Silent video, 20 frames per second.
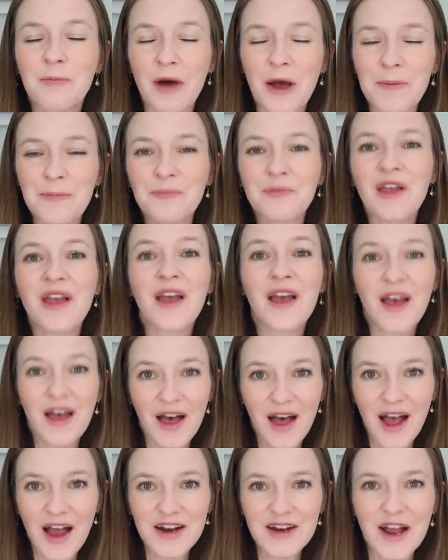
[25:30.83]
But
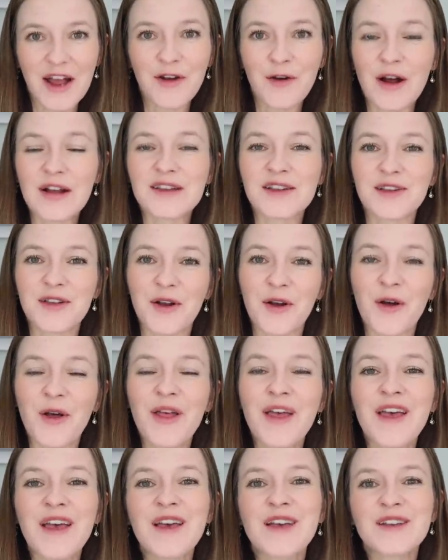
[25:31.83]
I digress a
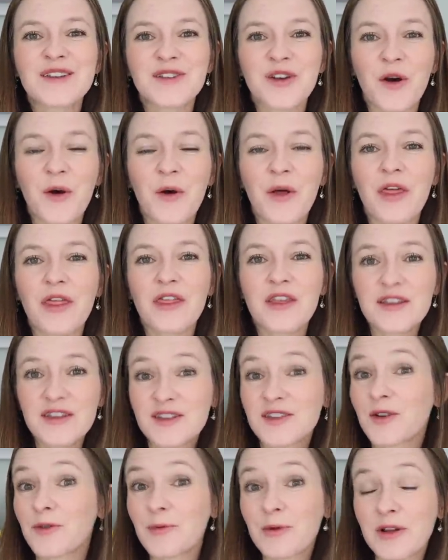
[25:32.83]
little. So this
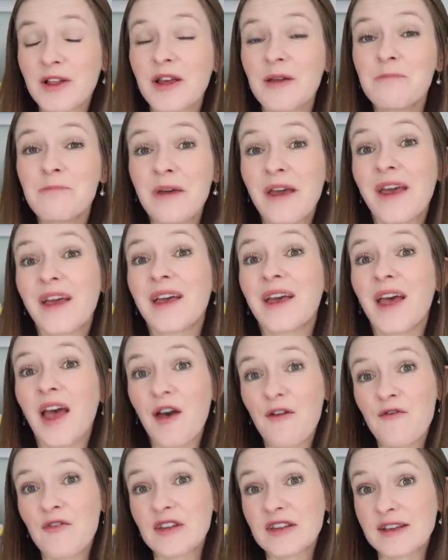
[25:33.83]
is a really big
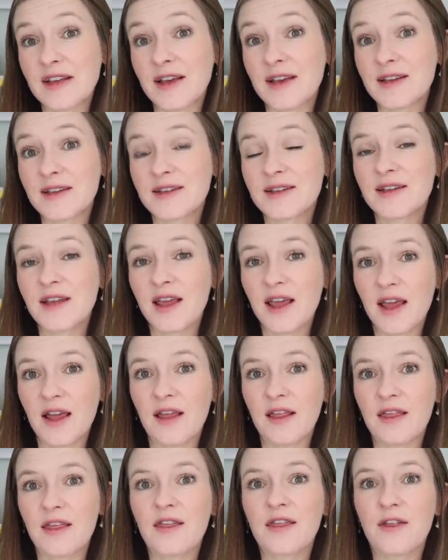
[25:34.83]
emphasis
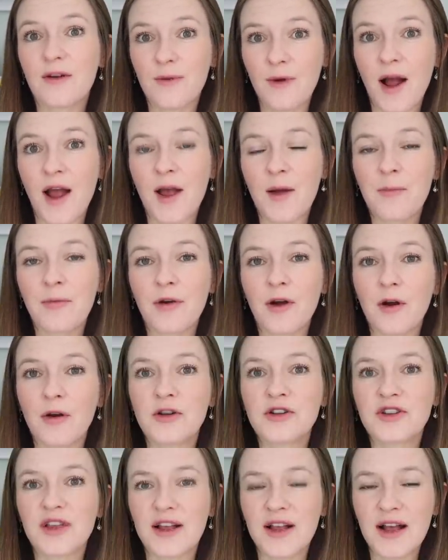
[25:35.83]
in the RIE
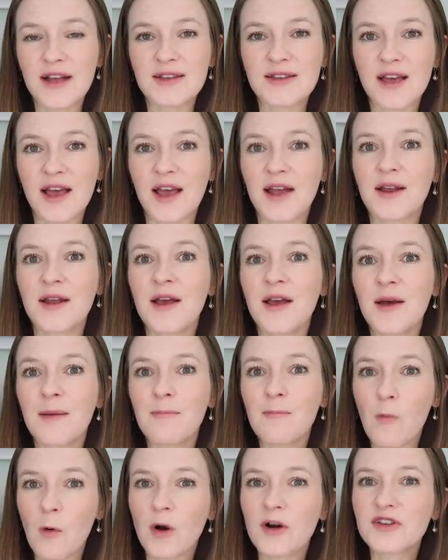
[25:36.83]
approach. Like I said,
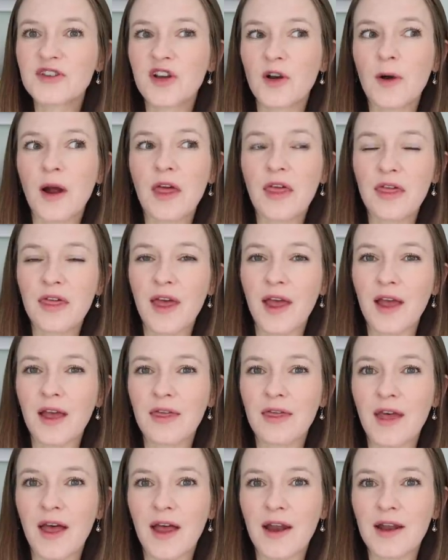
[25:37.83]
more so I
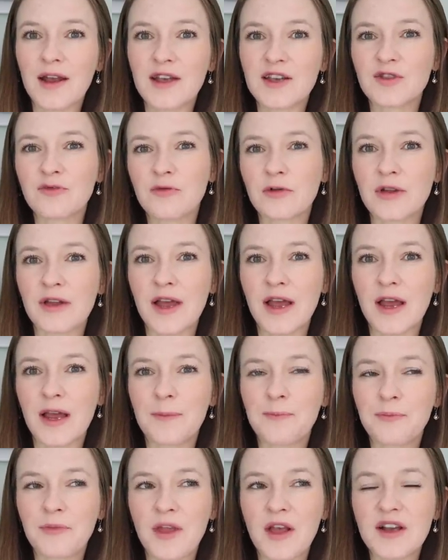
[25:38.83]
think than is
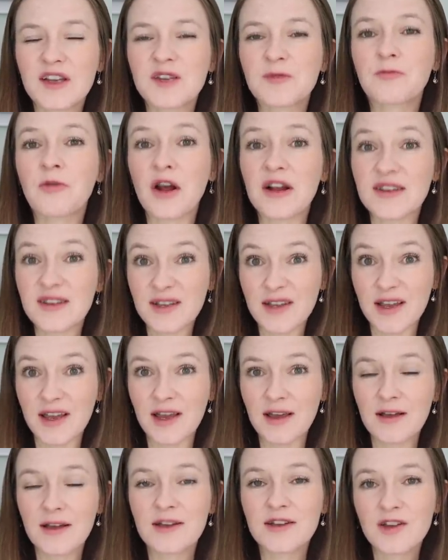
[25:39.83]
really
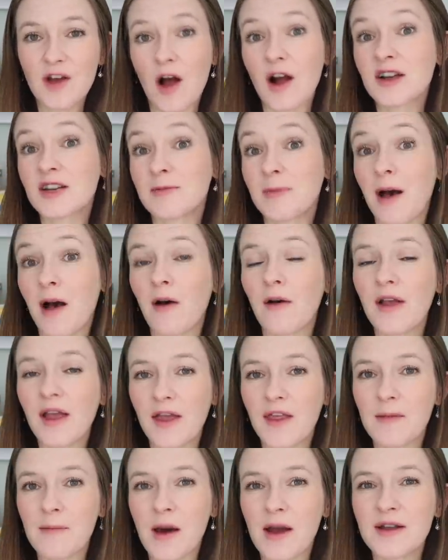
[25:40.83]
expressly talked about
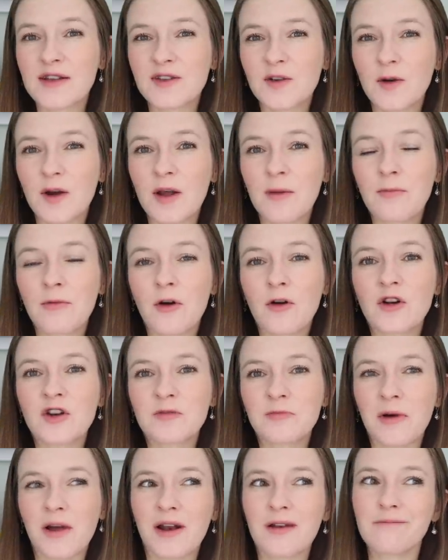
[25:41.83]
in the Montessori
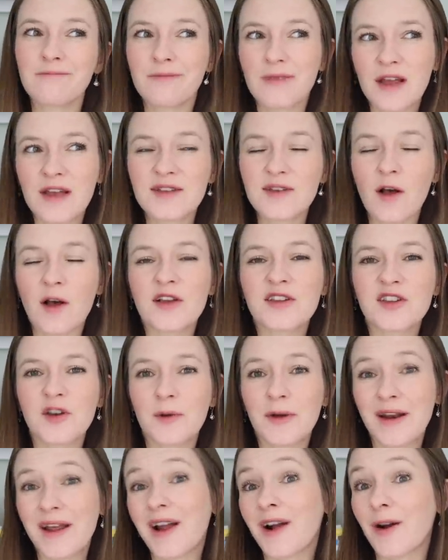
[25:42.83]
approach, but is also
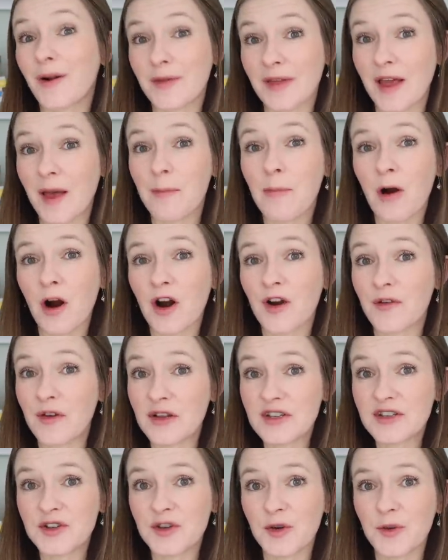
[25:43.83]
inherently a part of
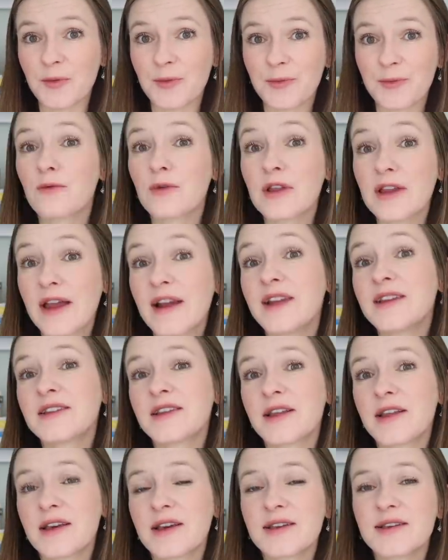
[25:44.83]
it too. Related
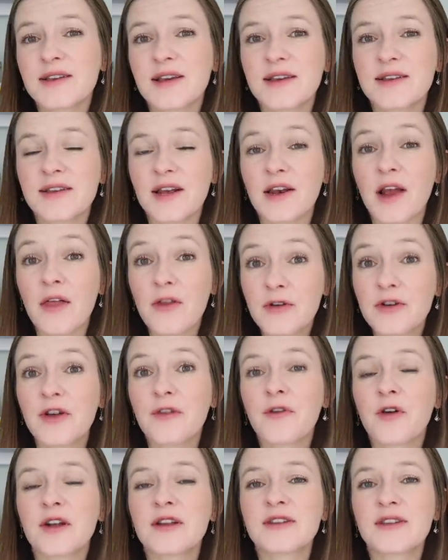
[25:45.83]
to this is another
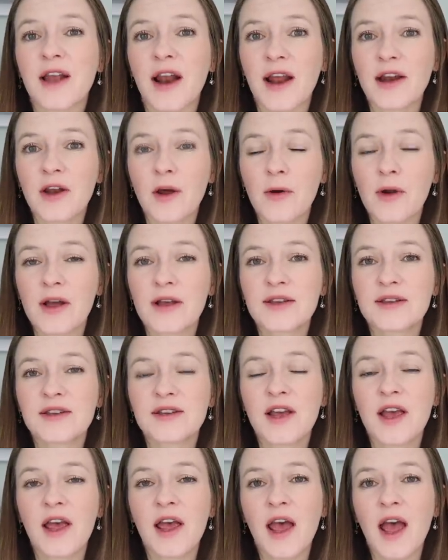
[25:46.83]
difference that I
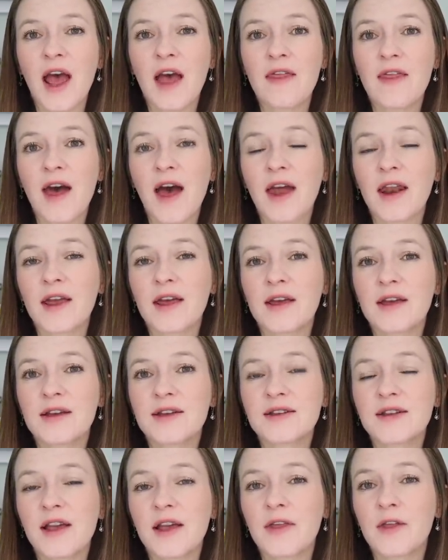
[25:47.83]
noticed, and that
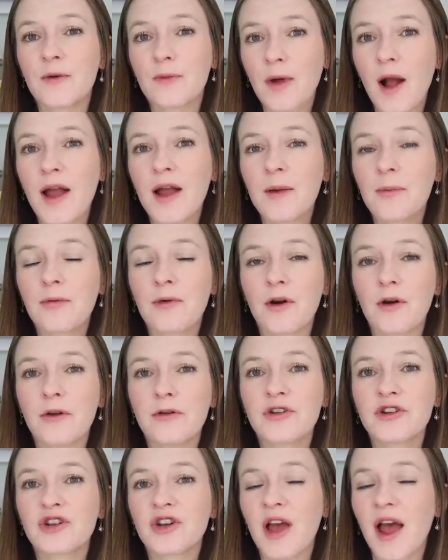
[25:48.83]
is in the RIE
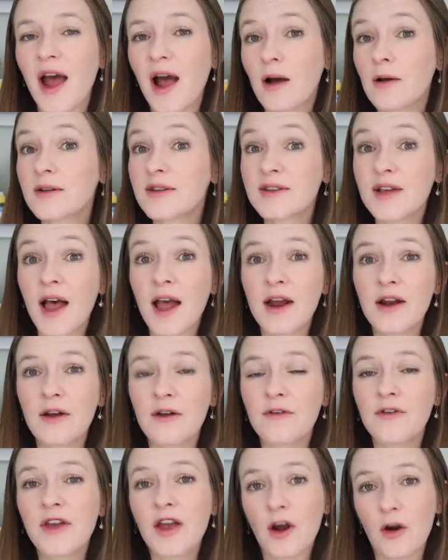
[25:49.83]
approach, outside
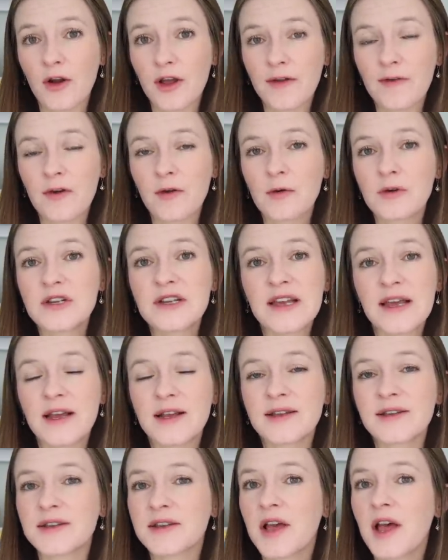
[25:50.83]
of caregiving
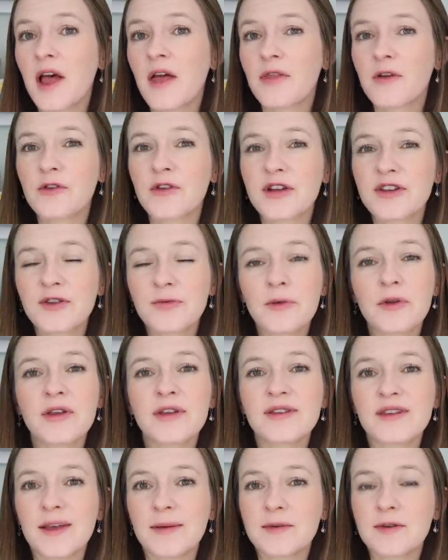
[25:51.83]
routines, there doesn't really
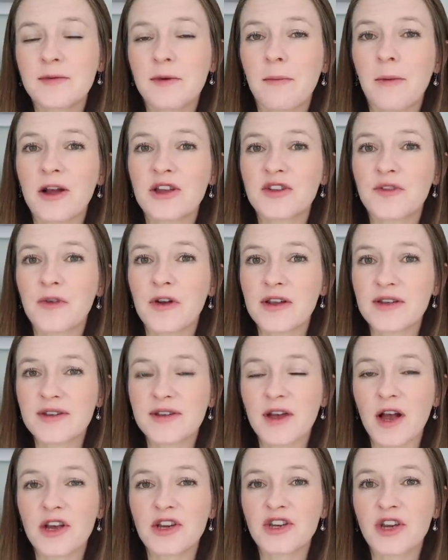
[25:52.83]
seem to be much of a
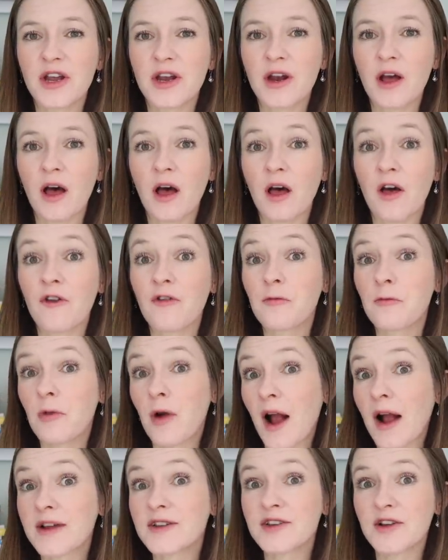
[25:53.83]
discussion of
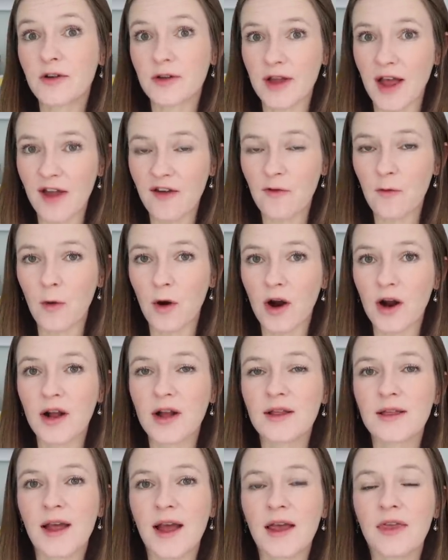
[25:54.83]
practical life
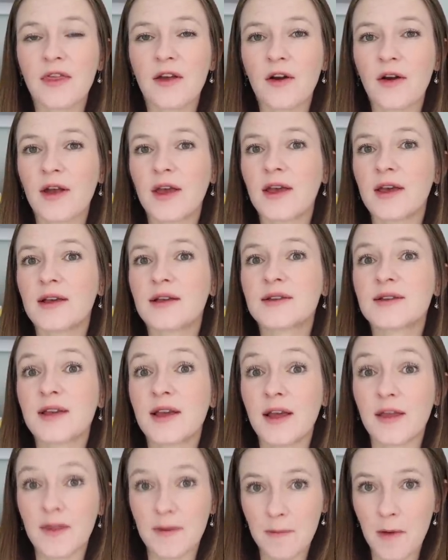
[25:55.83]
work like there is
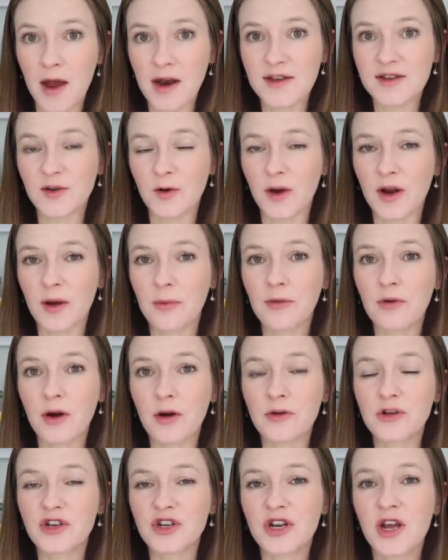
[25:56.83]
in Montessori
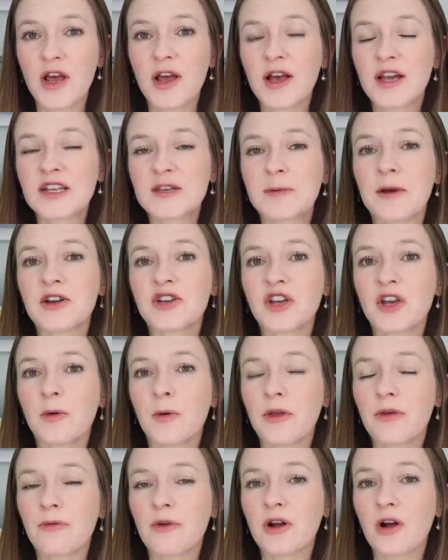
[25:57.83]
approach, especially
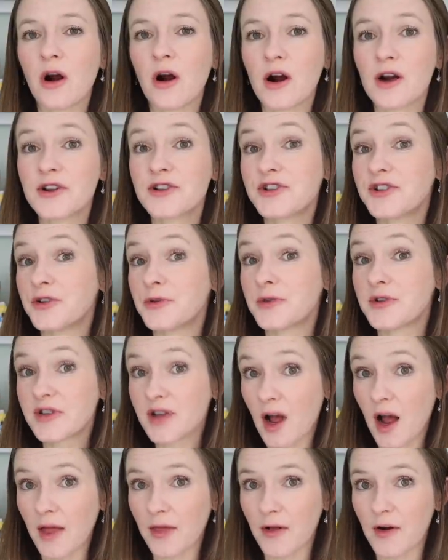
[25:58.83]
with regard to
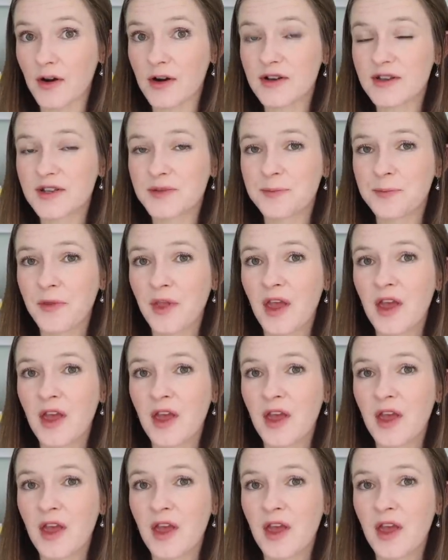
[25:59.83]
toddlers.